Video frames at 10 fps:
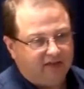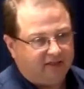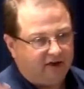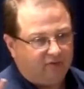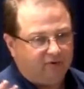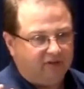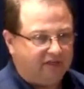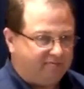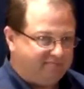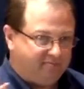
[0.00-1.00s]
and they don't
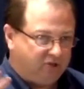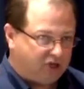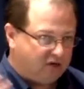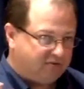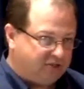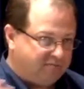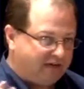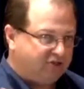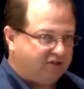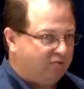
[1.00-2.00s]
really
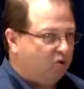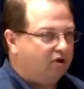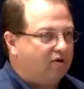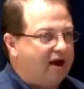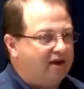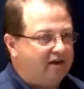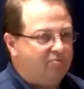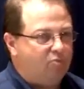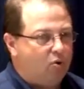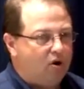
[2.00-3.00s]
geometrically work right
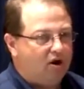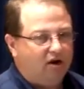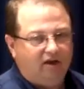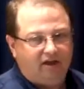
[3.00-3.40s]
anymore,